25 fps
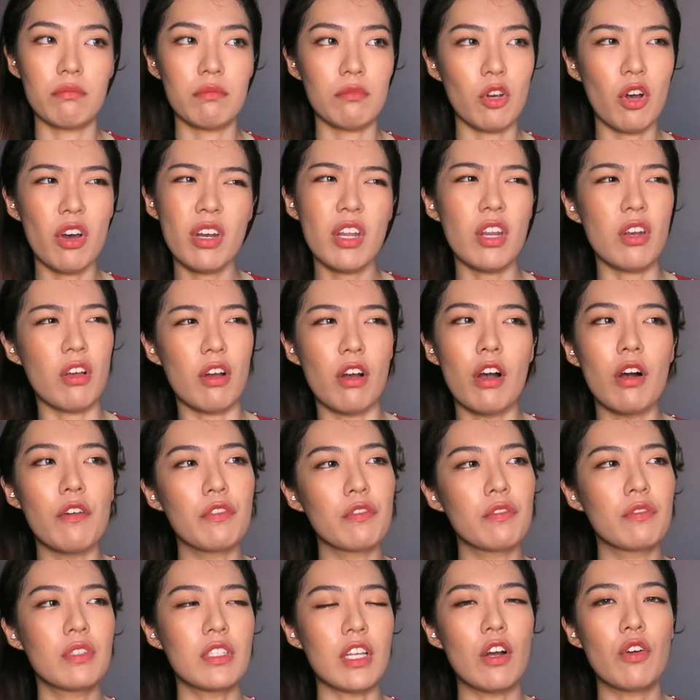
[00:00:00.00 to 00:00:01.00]
On and
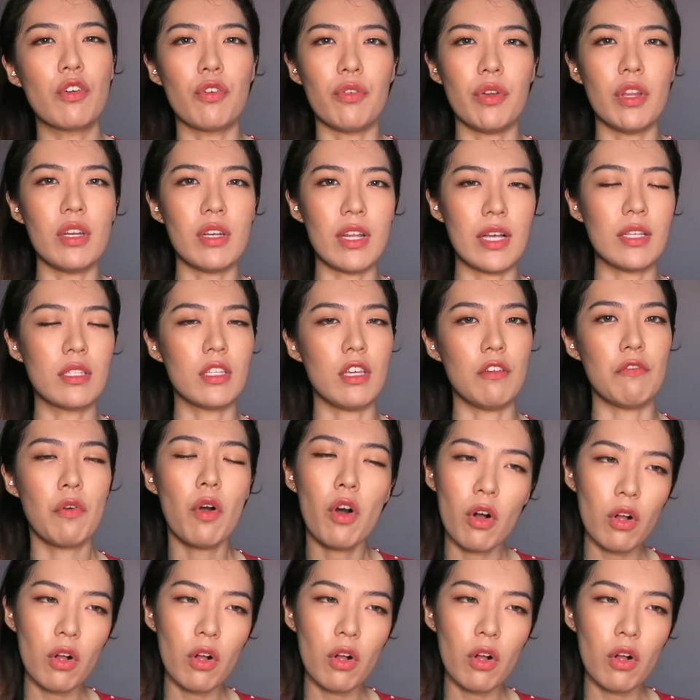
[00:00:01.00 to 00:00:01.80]
off, Style Korean does give